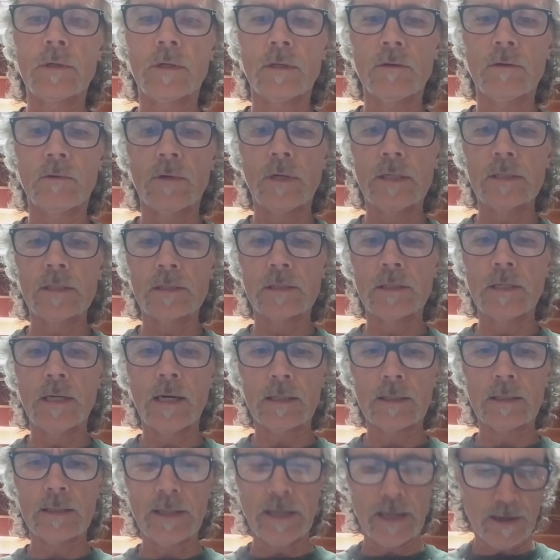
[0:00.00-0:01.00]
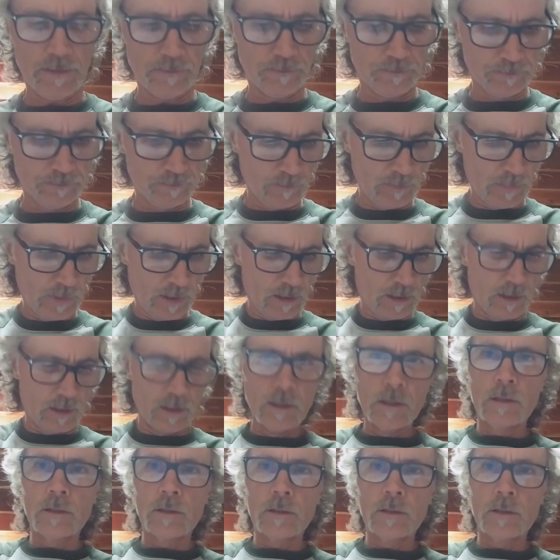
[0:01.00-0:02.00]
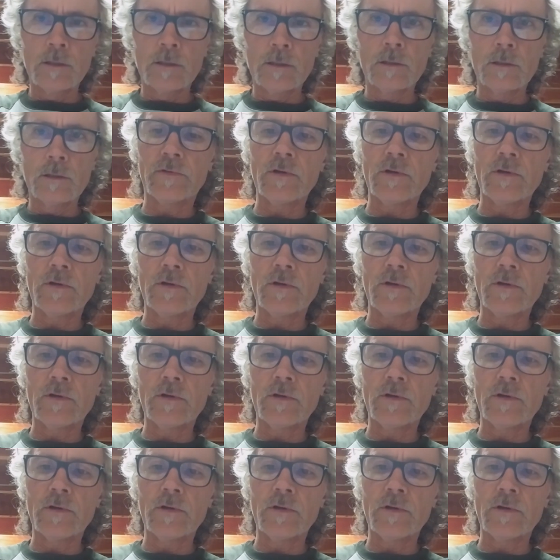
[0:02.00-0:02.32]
otherwise not get. So I've